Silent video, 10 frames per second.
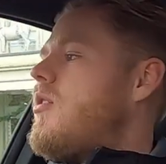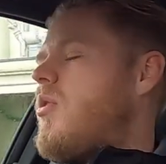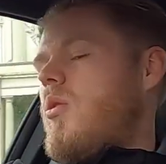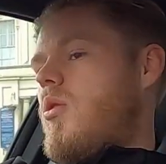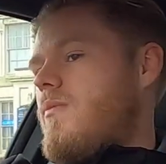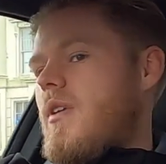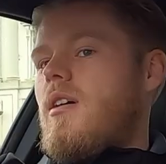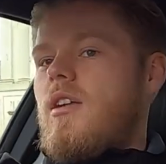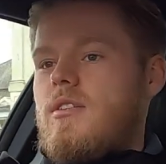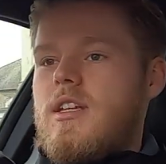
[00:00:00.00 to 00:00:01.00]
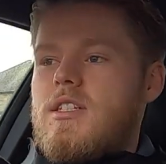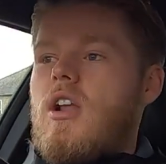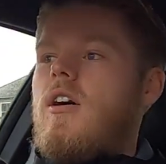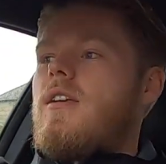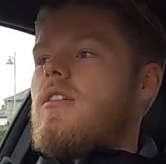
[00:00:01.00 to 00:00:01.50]
or
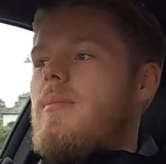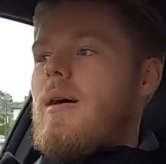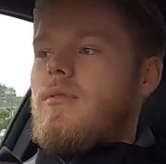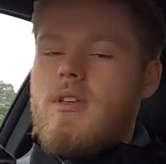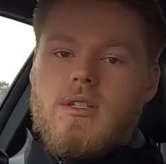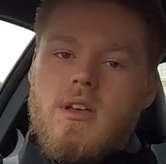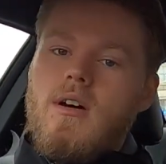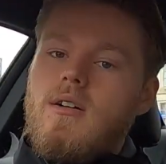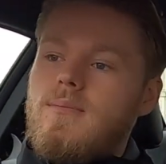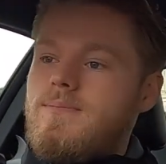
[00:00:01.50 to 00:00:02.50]
dislike about this car.